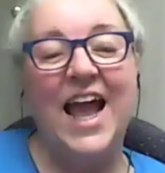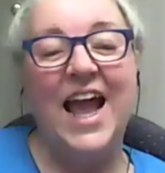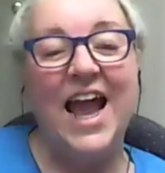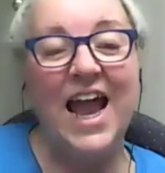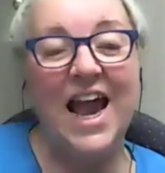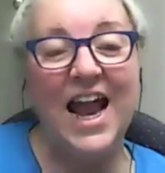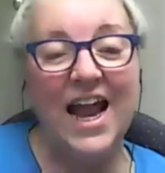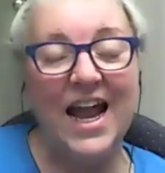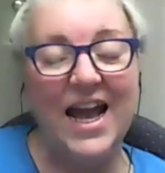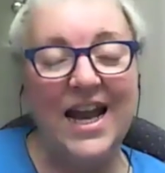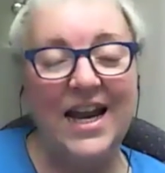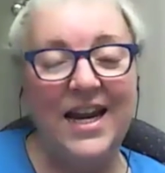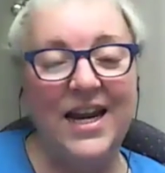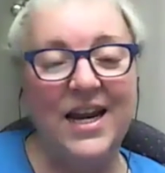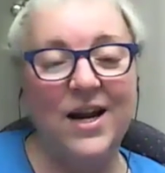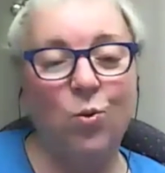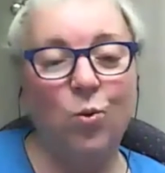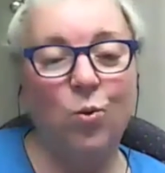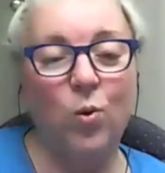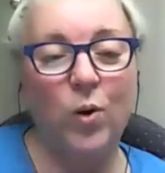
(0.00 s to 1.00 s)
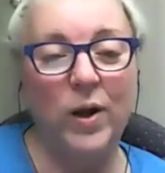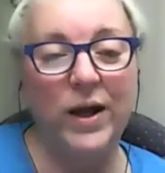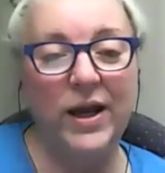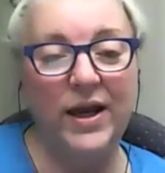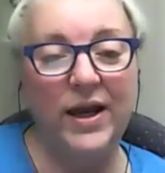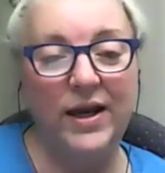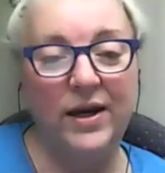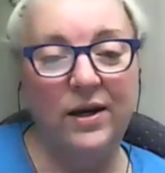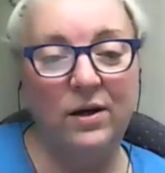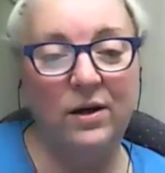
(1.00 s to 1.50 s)
and
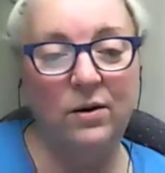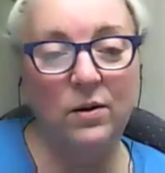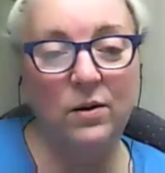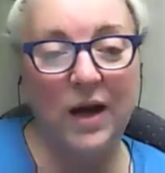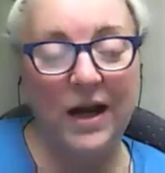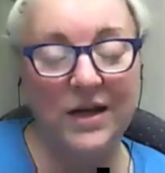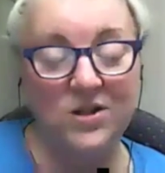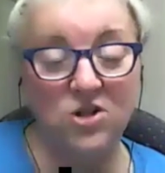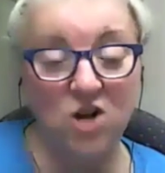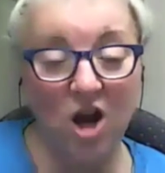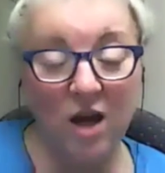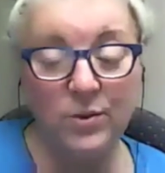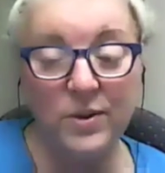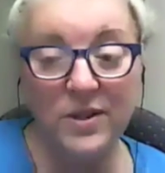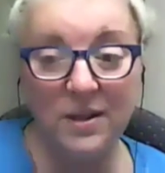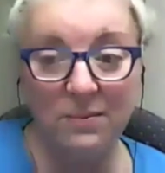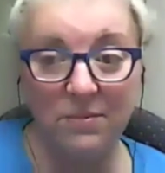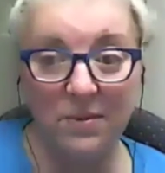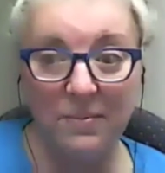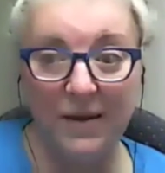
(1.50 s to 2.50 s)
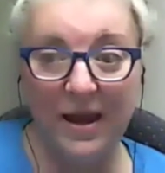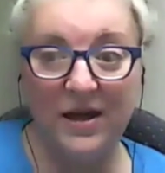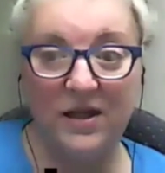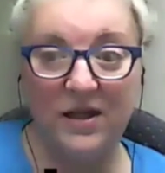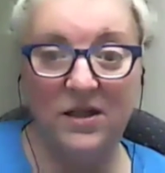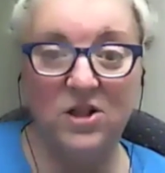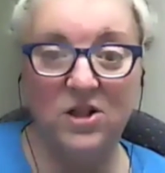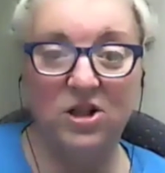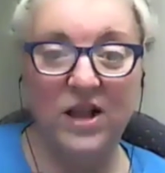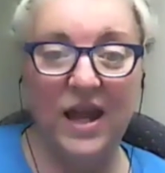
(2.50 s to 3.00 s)
when i talk with them about
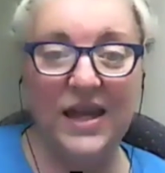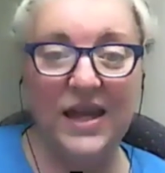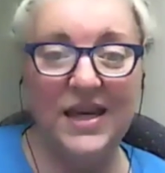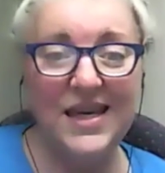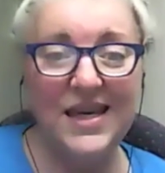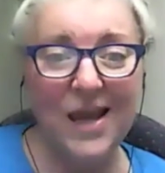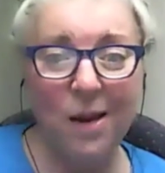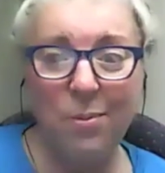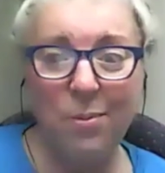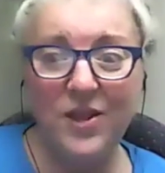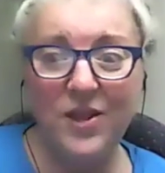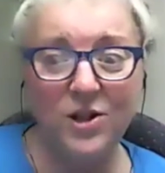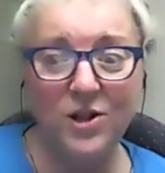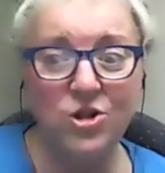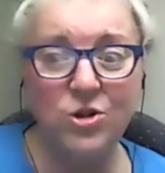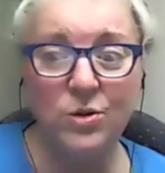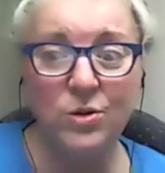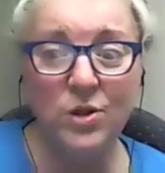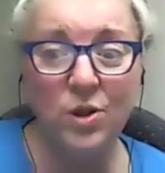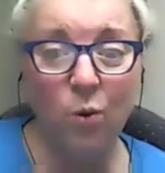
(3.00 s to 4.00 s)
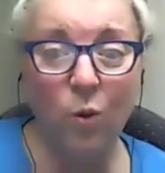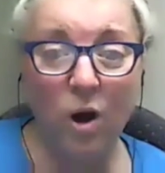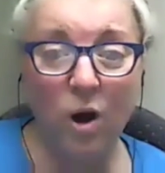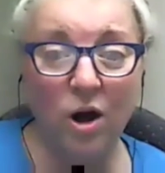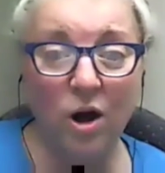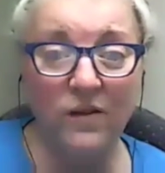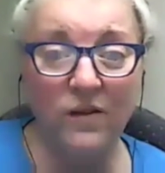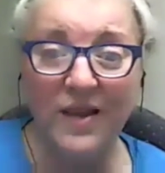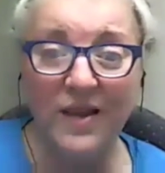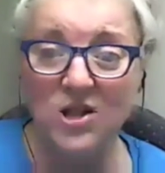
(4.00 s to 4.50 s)
it they're like yeah but they're doing the
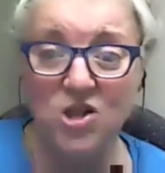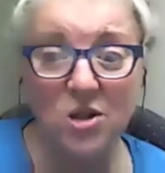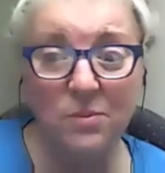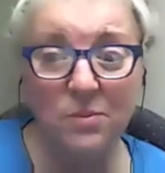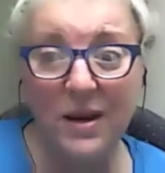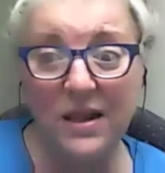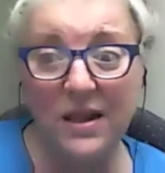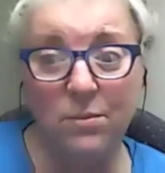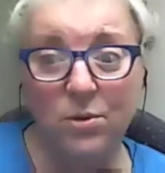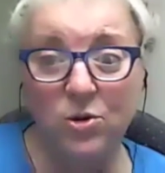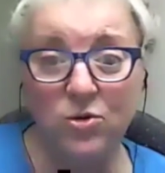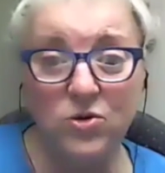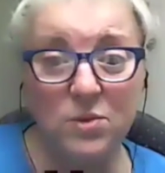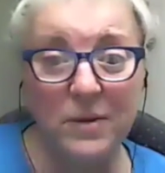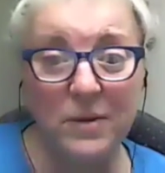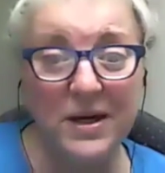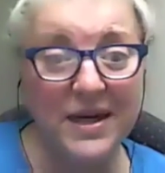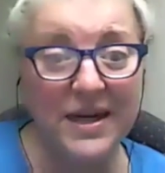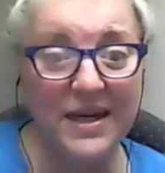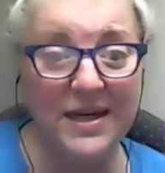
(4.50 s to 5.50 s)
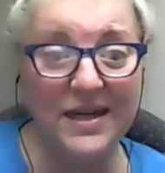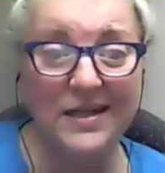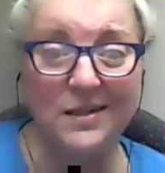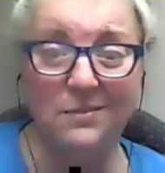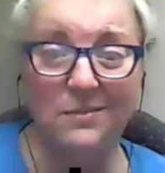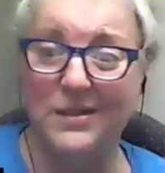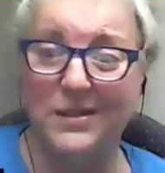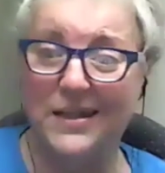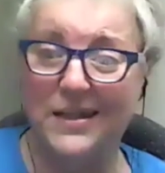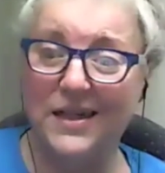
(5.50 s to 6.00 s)
work they should make the most money and
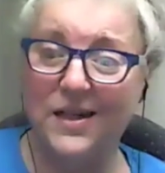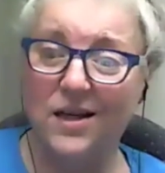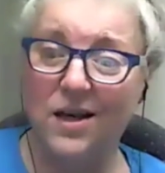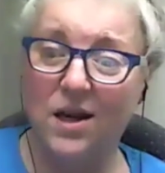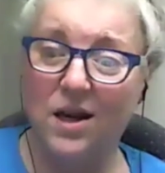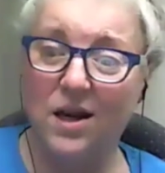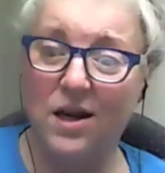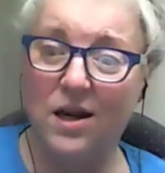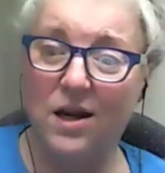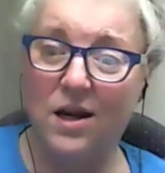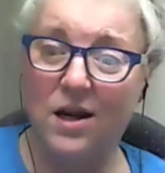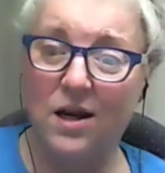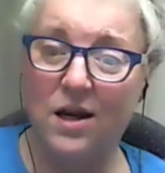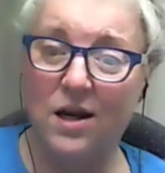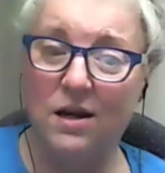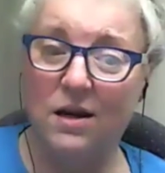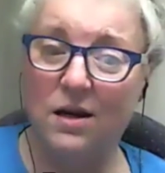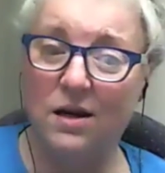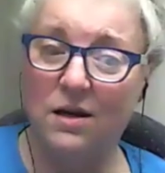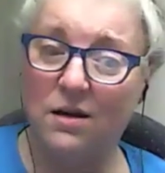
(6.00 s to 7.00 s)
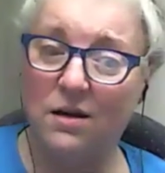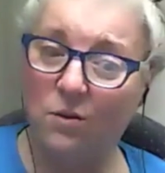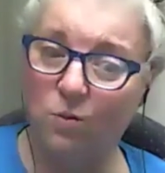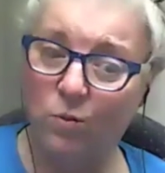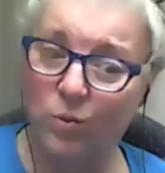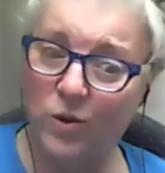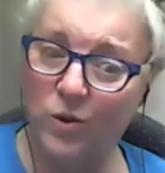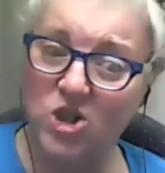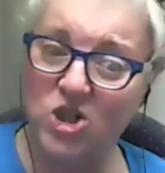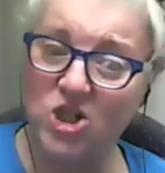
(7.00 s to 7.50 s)
i'm like mm,
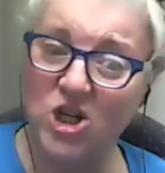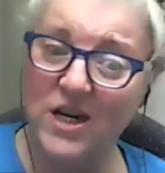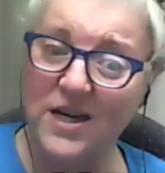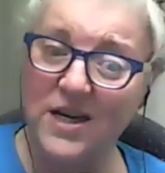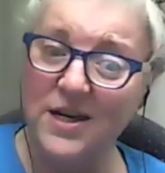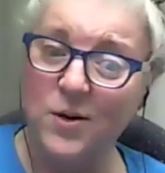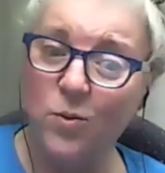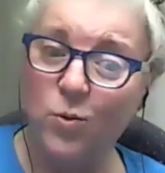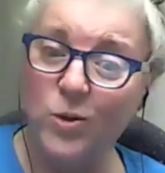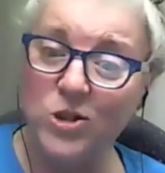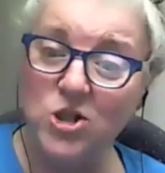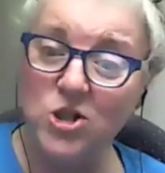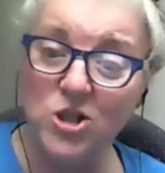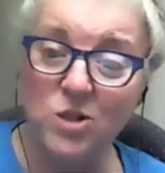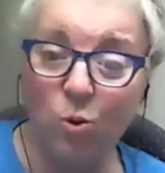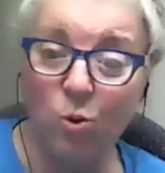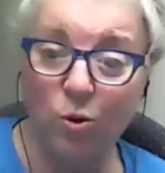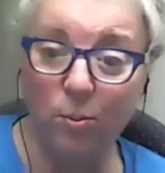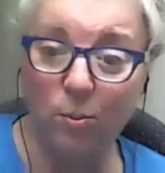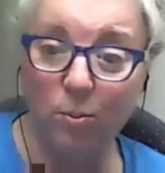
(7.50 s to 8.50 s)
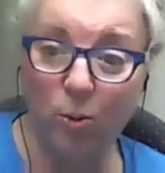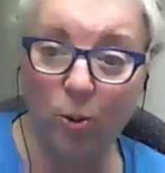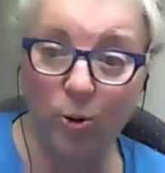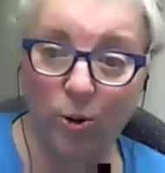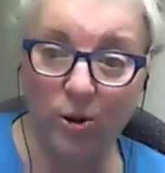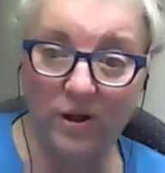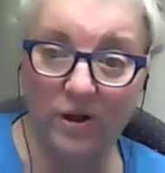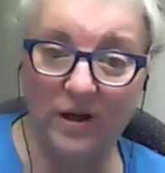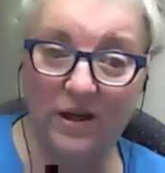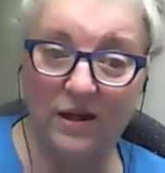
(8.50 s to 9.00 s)
which which is more
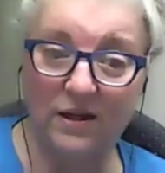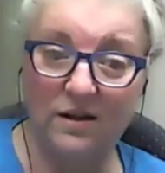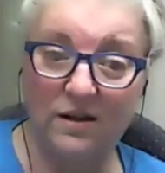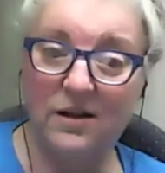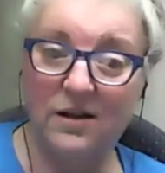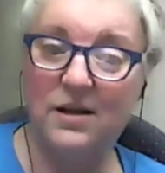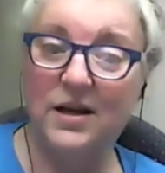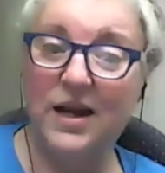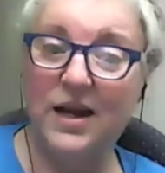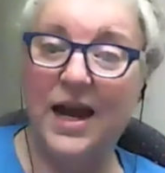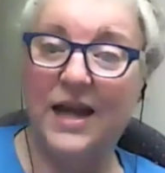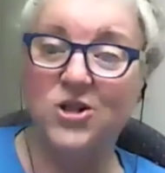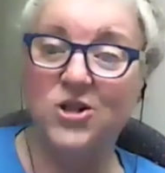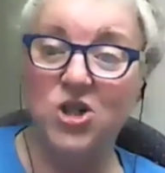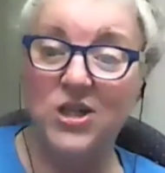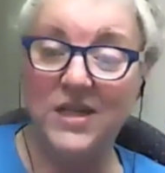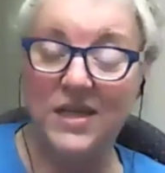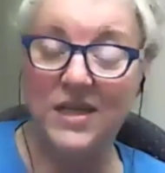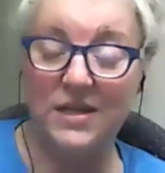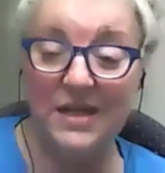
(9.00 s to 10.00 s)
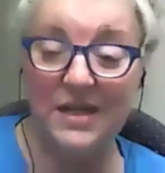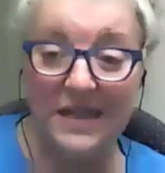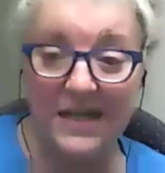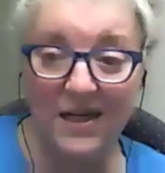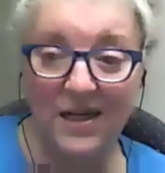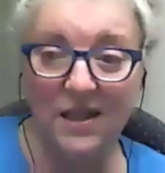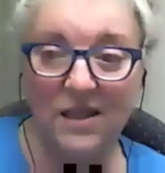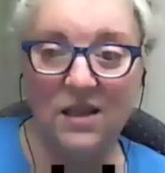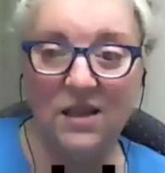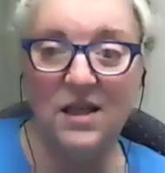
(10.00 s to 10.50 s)
important actually
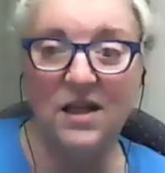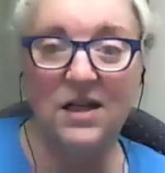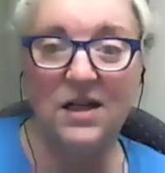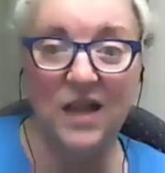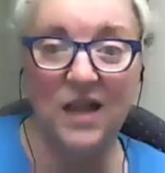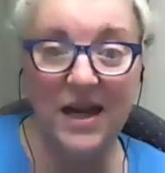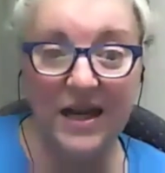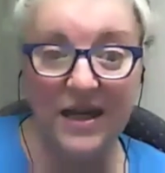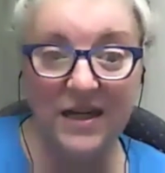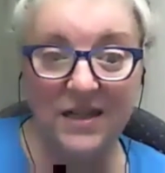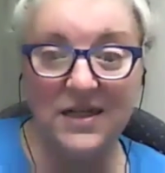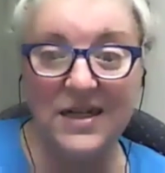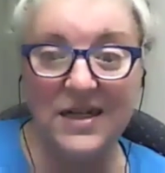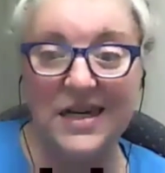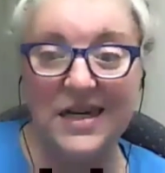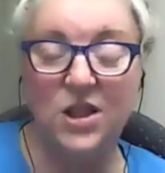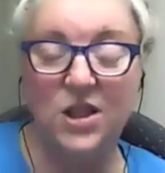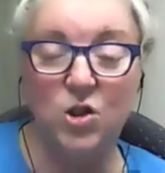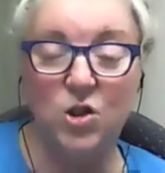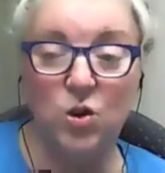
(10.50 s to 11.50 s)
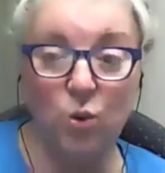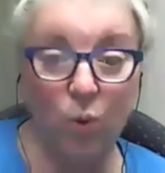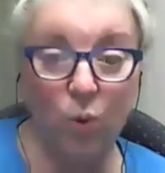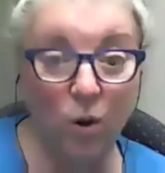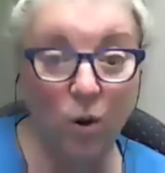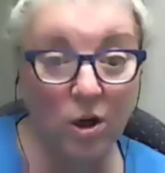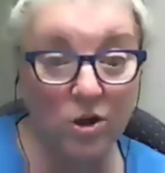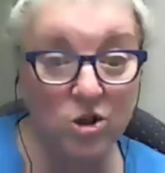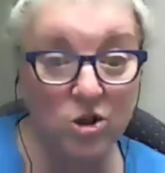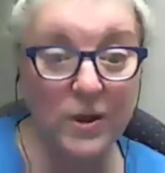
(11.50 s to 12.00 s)
getting the client in the
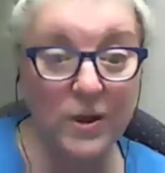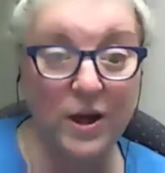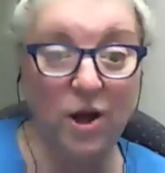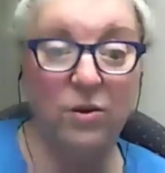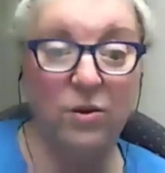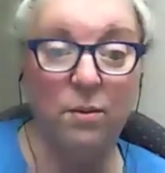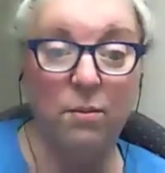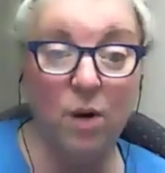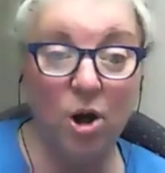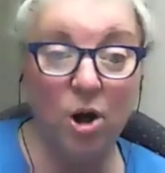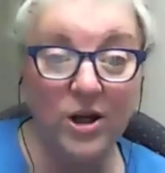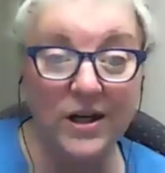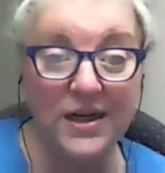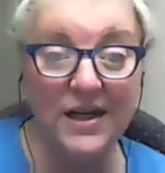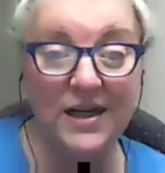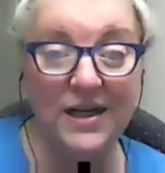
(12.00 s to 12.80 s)
door doing all that's the marketing the harder